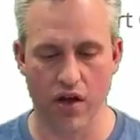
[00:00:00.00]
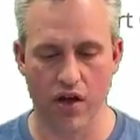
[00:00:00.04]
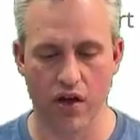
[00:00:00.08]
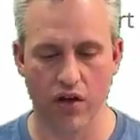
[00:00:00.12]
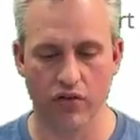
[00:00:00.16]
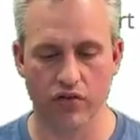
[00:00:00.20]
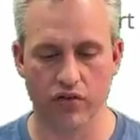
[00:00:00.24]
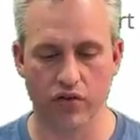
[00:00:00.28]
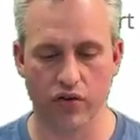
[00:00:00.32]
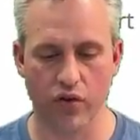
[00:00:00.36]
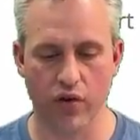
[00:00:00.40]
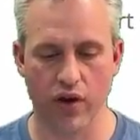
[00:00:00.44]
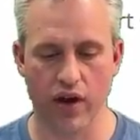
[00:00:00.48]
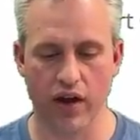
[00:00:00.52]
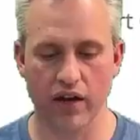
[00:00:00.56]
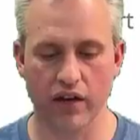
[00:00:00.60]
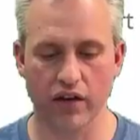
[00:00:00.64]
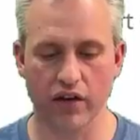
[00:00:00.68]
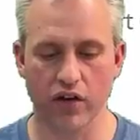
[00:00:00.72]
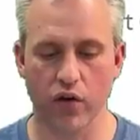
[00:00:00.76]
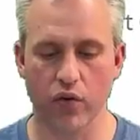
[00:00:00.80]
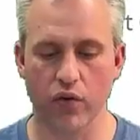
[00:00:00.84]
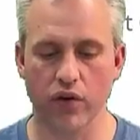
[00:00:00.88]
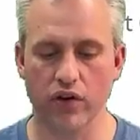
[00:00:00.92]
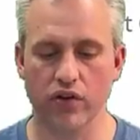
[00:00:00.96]
So go ahead and
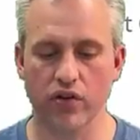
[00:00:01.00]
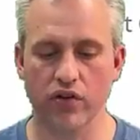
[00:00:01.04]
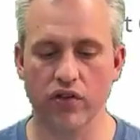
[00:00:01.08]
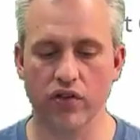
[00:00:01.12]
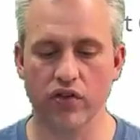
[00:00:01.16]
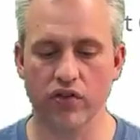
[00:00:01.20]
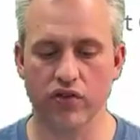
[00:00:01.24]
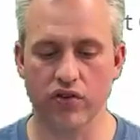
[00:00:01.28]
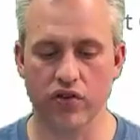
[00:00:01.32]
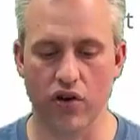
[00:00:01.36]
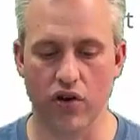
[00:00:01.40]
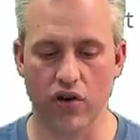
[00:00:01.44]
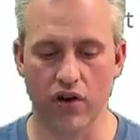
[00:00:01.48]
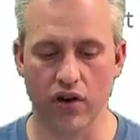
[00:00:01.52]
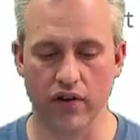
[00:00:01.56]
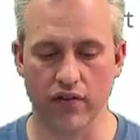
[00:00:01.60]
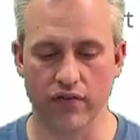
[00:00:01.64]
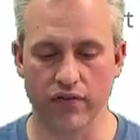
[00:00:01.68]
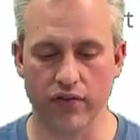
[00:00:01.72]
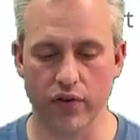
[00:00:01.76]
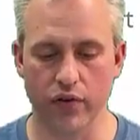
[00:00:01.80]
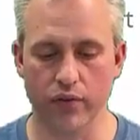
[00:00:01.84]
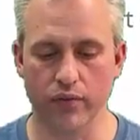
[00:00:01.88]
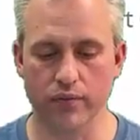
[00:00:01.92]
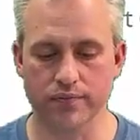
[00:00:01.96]
go into the start
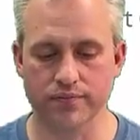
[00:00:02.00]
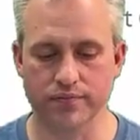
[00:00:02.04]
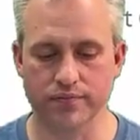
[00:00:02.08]
info.